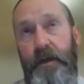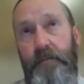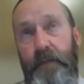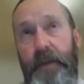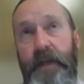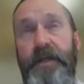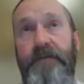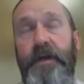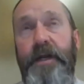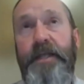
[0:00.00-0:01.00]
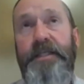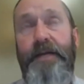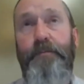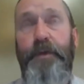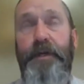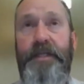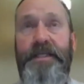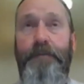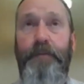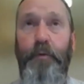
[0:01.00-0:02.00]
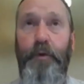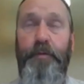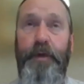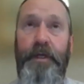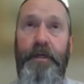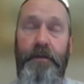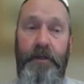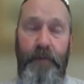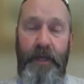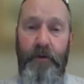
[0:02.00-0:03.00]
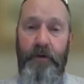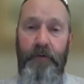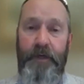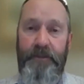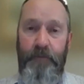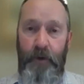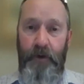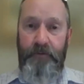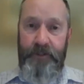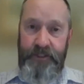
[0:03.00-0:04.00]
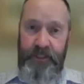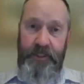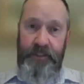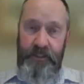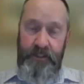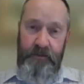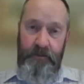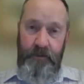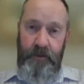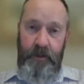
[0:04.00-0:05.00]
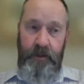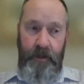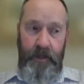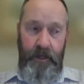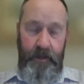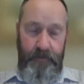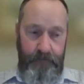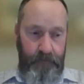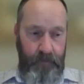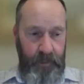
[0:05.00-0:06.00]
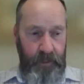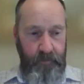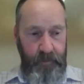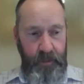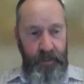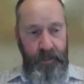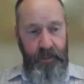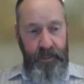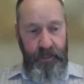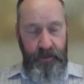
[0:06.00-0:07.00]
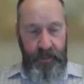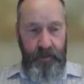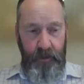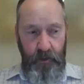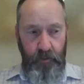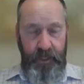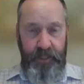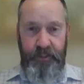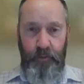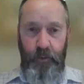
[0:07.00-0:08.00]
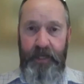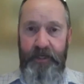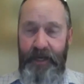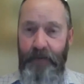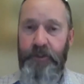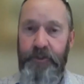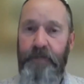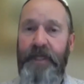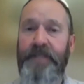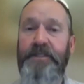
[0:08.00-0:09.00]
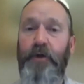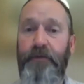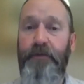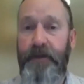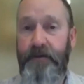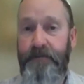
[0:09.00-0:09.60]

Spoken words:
maybe I'll give you an example. An example would be you may own a reservoir that sits in a location where downstream there's nothing.